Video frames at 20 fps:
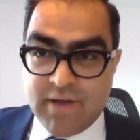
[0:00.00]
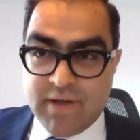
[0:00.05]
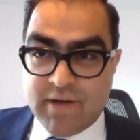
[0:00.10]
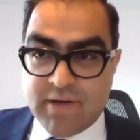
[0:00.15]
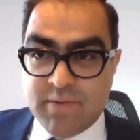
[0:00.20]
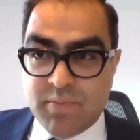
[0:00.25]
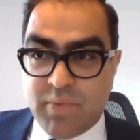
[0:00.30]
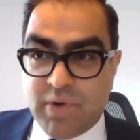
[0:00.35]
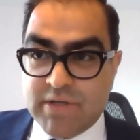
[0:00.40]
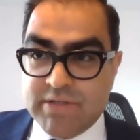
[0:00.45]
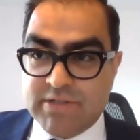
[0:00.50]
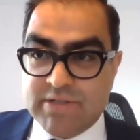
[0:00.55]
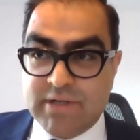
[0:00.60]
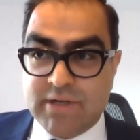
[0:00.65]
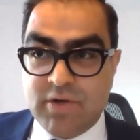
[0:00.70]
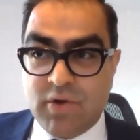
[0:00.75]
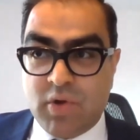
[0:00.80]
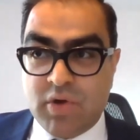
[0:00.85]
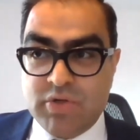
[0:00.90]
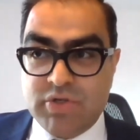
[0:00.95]
advanced
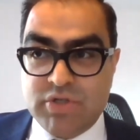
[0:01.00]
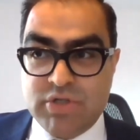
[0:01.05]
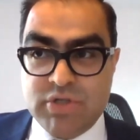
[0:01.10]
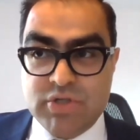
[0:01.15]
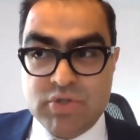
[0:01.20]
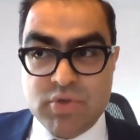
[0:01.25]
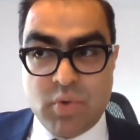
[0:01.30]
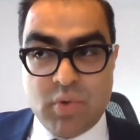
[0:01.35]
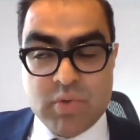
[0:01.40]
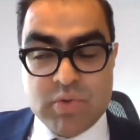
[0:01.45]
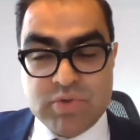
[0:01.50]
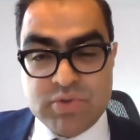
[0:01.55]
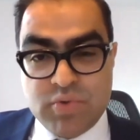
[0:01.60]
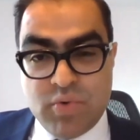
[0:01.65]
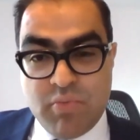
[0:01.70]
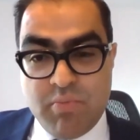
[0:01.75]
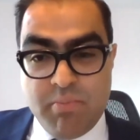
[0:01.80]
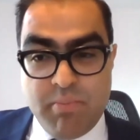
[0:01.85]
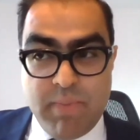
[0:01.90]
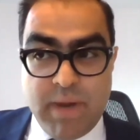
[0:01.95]
technologies also
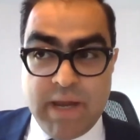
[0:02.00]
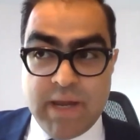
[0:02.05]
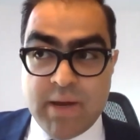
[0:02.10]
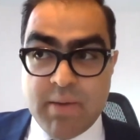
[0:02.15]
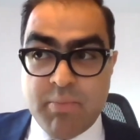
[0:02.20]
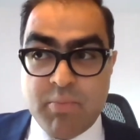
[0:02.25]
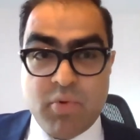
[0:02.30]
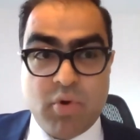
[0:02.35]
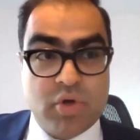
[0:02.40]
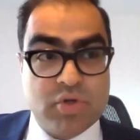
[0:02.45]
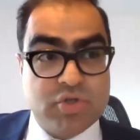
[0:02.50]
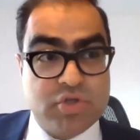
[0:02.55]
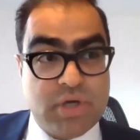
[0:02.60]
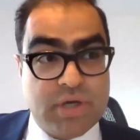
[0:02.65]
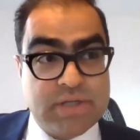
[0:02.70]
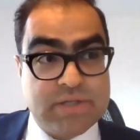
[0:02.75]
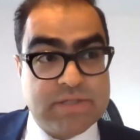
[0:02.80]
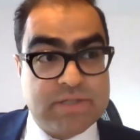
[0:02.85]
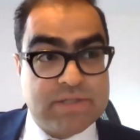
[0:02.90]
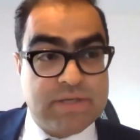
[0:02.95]
make
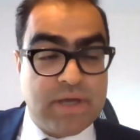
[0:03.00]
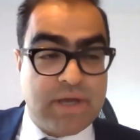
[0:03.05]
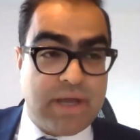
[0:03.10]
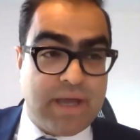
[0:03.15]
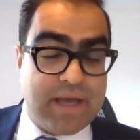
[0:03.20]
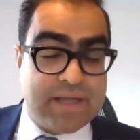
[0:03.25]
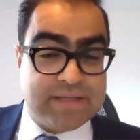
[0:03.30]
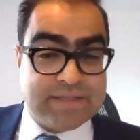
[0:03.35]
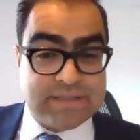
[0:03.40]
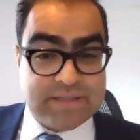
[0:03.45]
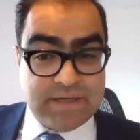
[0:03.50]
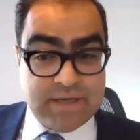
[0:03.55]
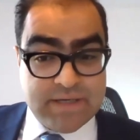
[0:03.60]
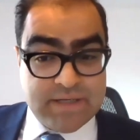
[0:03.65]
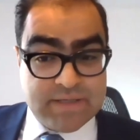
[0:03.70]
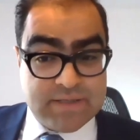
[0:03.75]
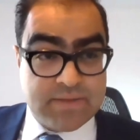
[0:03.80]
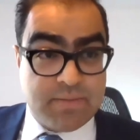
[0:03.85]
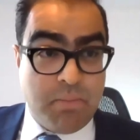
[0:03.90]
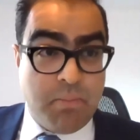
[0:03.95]
projects and
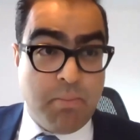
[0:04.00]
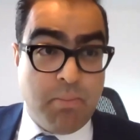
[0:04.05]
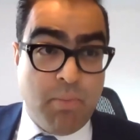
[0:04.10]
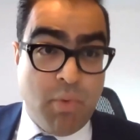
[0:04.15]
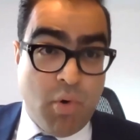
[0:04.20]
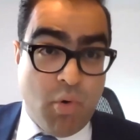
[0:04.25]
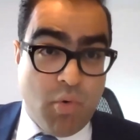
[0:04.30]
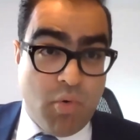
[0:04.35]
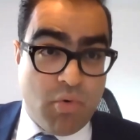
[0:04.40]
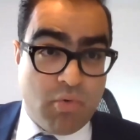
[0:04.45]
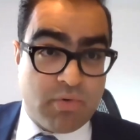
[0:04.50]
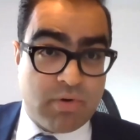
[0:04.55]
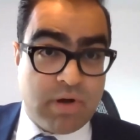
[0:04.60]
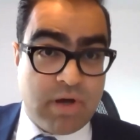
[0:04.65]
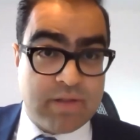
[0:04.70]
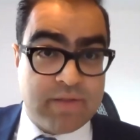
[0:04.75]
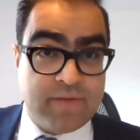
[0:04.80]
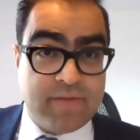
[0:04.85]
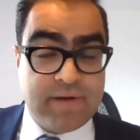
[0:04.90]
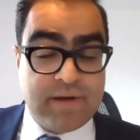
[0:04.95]
sites more
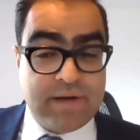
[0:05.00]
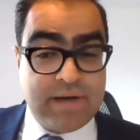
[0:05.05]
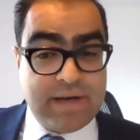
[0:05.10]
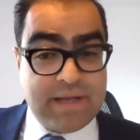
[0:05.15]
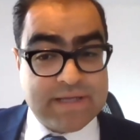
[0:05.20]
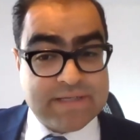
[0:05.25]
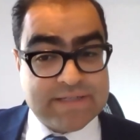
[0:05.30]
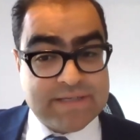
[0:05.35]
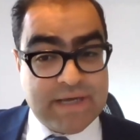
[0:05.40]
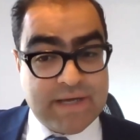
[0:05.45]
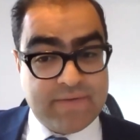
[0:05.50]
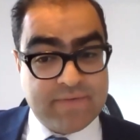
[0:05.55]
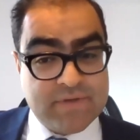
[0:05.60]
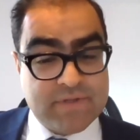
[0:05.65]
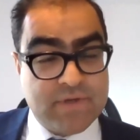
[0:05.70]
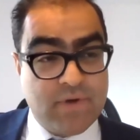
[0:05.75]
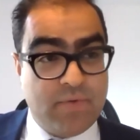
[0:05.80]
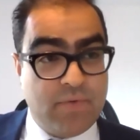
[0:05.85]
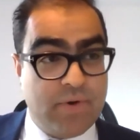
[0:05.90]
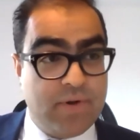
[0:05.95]
rather than less
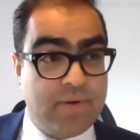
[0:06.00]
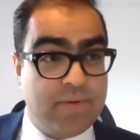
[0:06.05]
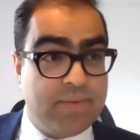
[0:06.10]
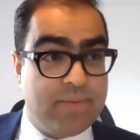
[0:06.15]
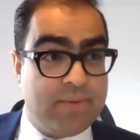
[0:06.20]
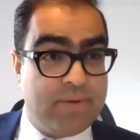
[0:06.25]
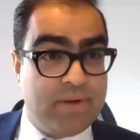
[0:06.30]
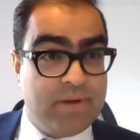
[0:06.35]
adversarial.